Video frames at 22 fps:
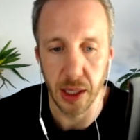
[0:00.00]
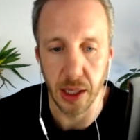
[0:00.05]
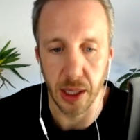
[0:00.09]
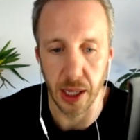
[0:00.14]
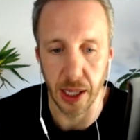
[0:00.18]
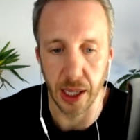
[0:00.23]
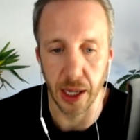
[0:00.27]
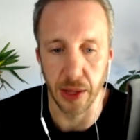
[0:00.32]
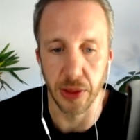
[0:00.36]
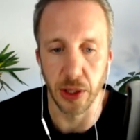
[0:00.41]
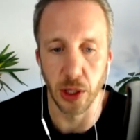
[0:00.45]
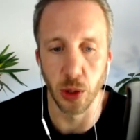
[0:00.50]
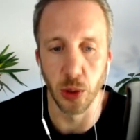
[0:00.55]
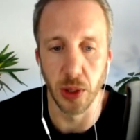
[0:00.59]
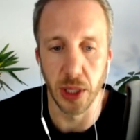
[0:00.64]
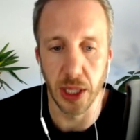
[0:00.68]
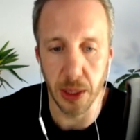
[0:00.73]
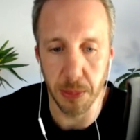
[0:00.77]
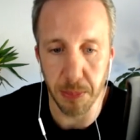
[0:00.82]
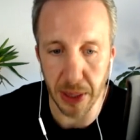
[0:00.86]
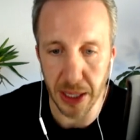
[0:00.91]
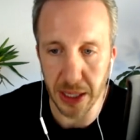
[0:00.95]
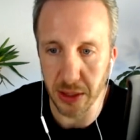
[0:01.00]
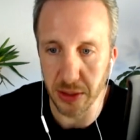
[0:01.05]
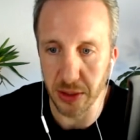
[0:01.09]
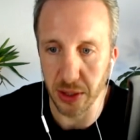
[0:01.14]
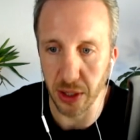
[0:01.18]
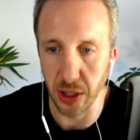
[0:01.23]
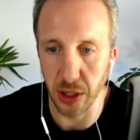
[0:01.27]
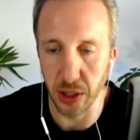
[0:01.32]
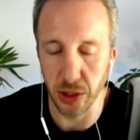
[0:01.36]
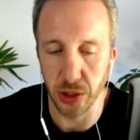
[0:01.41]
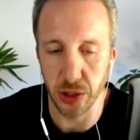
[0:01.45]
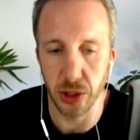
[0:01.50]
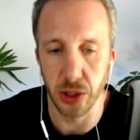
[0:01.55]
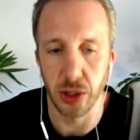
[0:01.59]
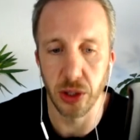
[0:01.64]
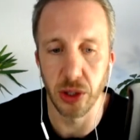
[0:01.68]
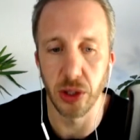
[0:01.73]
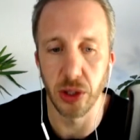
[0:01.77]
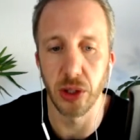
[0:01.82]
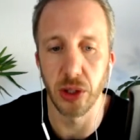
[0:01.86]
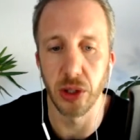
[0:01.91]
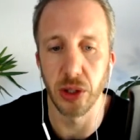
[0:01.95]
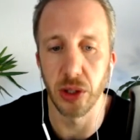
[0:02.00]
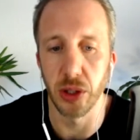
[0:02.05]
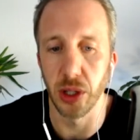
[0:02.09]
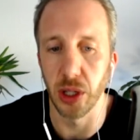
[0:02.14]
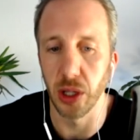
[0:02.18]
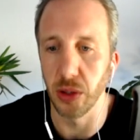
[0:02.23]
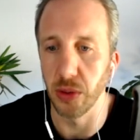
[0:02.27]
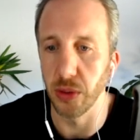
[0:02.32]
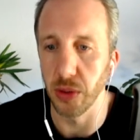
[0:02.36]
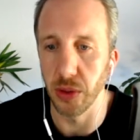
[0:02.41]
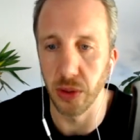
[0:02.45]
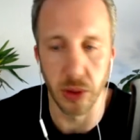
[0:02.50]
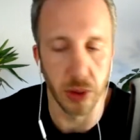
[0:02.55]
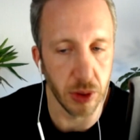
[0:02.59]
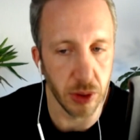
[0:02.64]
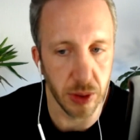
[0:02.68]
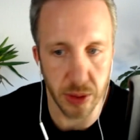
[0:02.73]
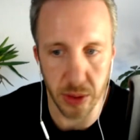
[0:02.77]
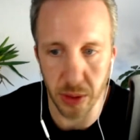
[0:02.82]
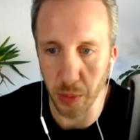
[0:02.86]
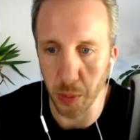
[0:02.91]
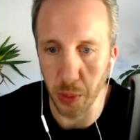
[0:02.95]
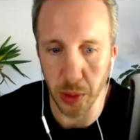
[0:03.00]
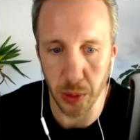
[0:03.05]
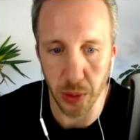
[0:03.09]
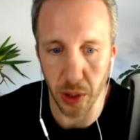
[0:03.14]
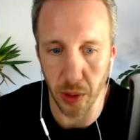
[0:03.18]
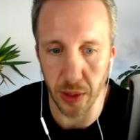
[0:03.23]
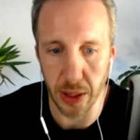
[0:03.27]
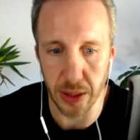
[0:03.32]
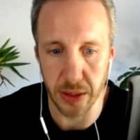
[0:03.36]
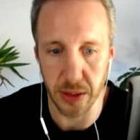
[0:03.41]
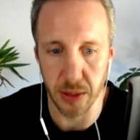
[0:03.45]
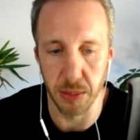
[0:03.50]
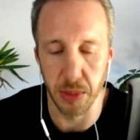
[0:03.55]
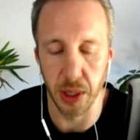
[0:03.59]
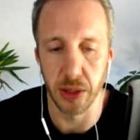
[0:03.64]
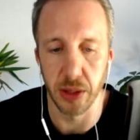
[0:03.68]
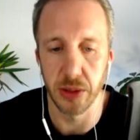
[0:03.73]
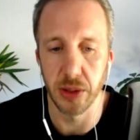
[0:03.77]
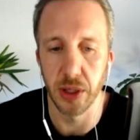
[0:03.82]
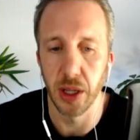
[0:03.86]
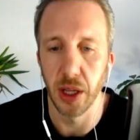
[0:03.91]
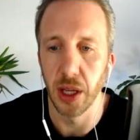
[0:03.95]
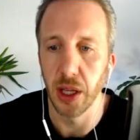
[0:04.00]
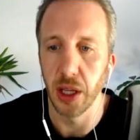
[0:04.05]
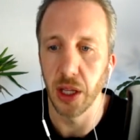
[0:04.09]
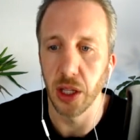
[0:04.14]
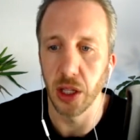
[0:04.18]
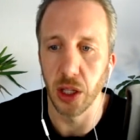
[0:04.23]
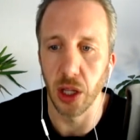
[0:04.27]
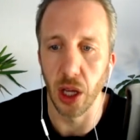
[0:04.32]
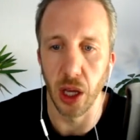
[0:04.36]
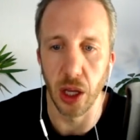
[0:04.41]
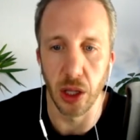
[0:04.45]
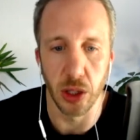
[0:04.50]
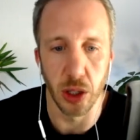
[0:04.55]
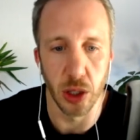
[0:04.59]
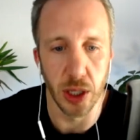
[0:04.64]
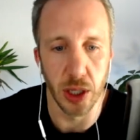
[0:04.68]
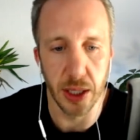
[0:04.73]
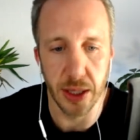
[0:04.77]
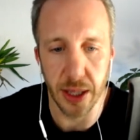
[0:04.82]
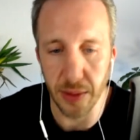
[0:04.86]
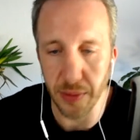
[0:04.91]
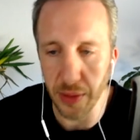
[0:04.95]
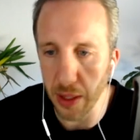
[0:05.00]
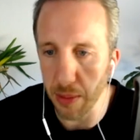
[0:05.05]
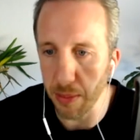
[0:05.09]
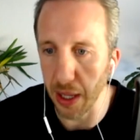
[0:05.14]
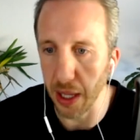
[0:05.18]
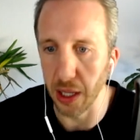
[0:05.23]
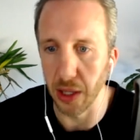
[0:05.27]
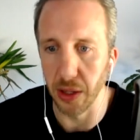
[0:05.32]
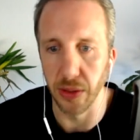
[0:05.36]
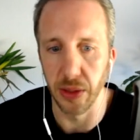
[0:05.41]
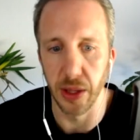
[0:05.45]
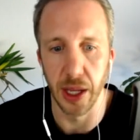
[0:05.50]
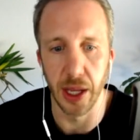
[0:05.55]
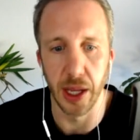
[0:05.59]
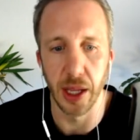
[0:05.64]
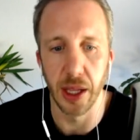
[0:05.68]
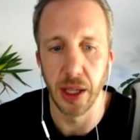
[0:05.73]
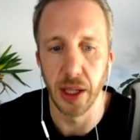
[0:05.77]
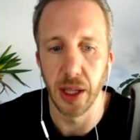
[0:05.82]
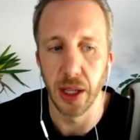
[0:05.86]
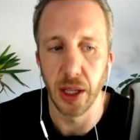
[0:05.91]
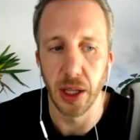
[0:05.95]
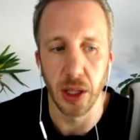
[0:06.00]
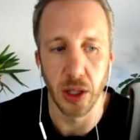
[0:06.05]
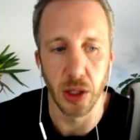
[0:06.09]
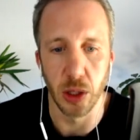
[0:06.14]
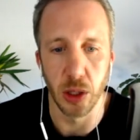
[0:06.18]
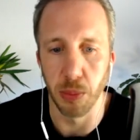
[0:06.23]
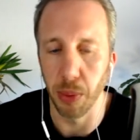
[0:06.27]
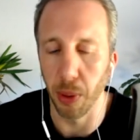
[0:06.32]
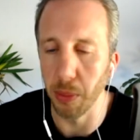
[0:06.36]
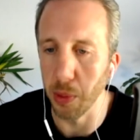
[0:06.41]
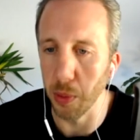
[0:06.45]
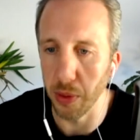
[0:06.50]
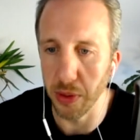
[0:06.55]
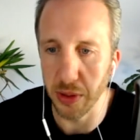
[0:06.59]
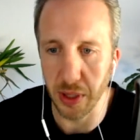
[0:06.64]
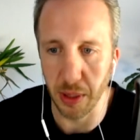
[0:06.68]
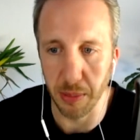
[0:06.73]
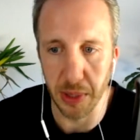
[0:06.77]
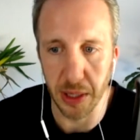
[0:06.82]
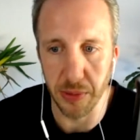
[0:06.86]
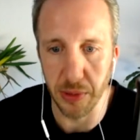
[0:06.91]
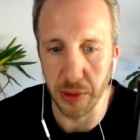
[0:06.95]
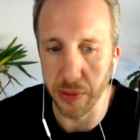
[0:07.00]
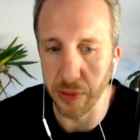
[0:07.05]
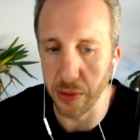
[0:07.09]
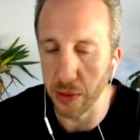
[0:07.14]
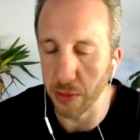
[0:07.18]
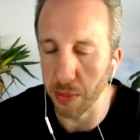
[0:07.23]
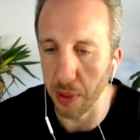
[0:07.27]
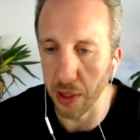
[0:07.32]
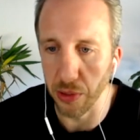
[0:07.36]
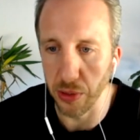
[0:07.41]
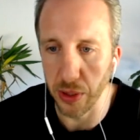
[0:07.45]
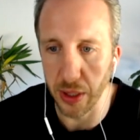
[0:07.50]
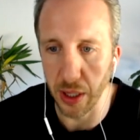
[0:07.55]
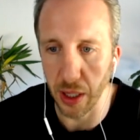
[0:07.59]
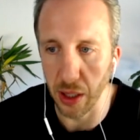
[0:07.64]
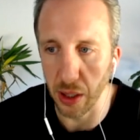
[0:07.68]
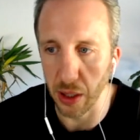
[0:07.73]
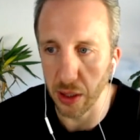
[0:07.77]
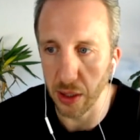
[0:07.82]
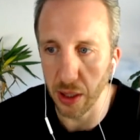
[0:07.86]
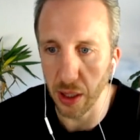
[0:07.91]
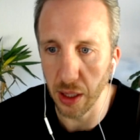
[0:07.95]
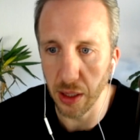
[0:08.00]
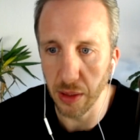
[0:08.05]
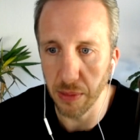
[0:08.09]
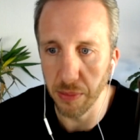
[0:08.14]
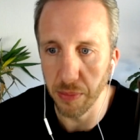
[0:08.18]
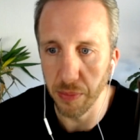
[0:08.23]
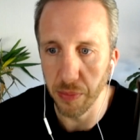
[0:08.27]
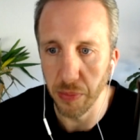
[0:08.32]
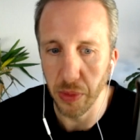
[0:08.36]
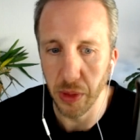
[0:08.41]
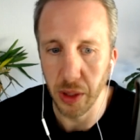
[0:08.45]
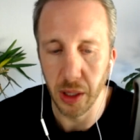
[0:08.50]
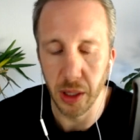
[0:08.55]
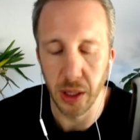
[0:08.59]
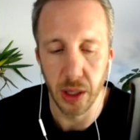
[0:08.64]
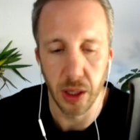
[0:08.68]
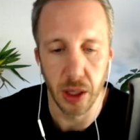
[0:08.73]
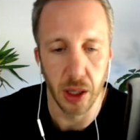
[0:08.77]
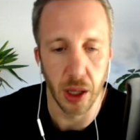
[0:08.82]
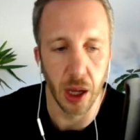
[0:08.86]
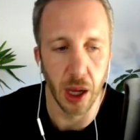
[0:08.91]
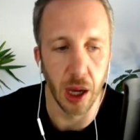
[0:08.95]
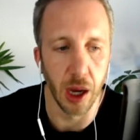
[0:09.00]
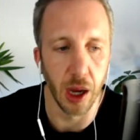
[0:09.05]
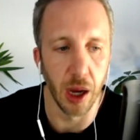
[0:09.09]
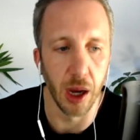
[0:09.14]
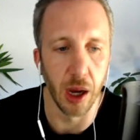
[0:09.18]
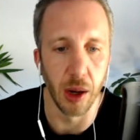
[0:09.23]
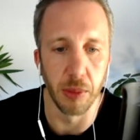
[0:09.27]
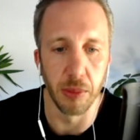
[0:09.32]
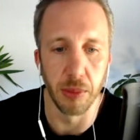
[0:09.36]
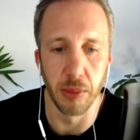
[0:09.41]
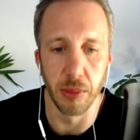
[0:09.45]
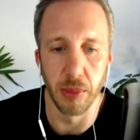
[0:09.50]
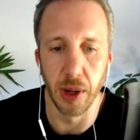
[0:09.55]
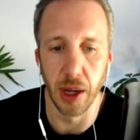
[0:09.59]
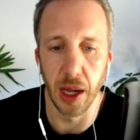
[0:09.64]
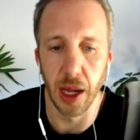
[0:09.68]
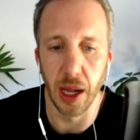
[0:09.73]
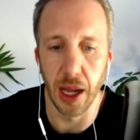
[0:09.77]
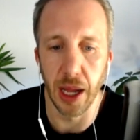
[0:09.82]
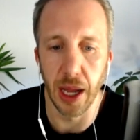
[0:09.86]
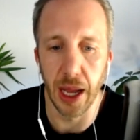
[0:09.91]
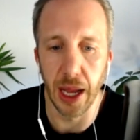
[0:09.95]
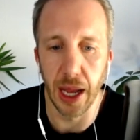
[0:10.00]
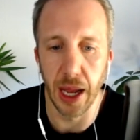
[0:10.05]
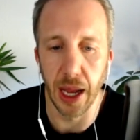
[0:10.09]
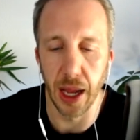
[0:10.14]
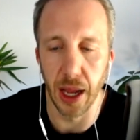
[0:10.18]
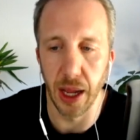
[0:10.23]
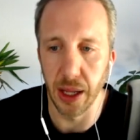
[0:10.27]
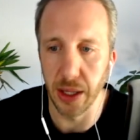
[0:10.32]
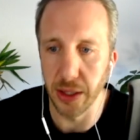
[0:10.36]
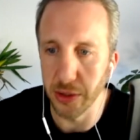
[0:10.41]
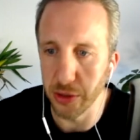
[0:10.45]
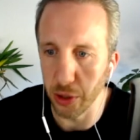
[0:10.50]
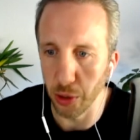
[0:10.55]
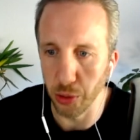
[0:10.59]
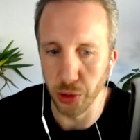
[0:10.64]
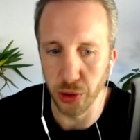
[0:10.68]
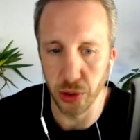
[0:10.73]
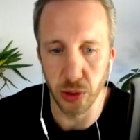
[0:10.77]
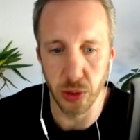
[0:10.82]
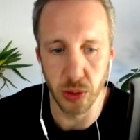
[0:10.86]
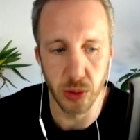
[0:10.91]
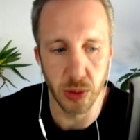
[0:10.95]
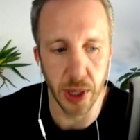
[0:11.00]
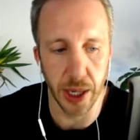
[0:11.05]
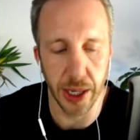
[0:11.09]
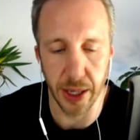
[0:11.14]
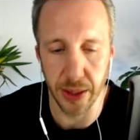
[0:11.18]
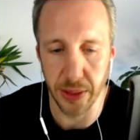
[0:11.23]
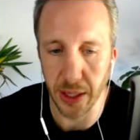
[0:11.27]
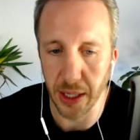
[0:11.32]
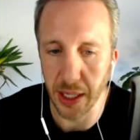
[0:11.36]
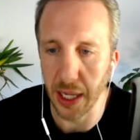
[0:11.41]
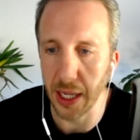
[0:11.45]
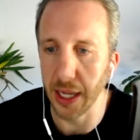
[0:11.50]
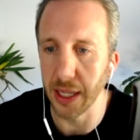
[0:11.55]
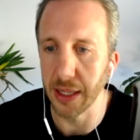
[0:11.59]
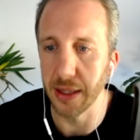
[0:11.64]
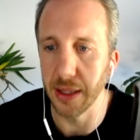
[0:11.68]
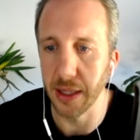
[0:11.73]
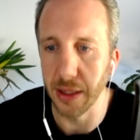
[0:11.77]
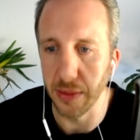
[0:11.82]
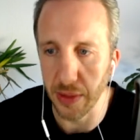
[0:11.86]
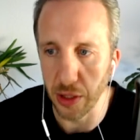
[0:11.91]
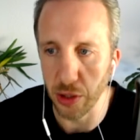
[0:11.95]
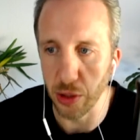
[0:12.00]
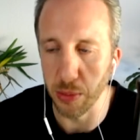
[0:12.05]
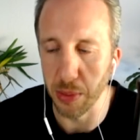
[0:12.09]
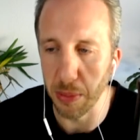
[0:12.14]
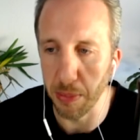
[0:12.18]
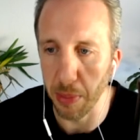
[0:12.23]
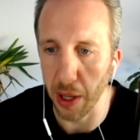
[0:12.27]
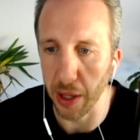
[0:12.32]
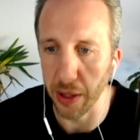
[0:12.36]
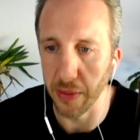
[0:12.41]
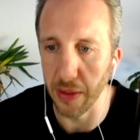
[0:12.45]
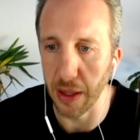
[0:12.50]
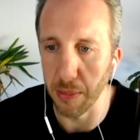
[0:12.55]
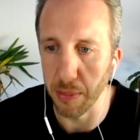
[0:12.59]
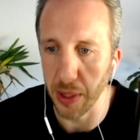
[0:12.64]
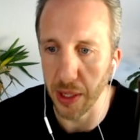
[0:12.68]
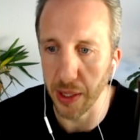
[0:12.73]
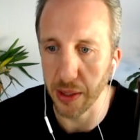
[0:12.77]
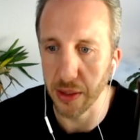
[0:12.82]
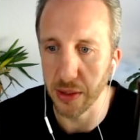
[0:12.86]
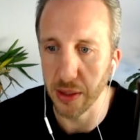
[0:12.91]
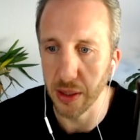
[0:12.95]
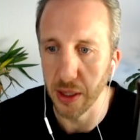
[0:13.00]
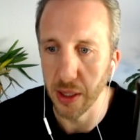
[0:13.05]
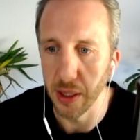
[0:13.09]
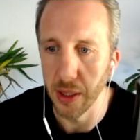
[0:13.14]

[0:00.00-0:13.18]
Like I think you need paid search. You we all know that's a must yeah, you need to have email on there. You probably want some level of display retargeting um, and social. And I think Connect TV should be part of that mix.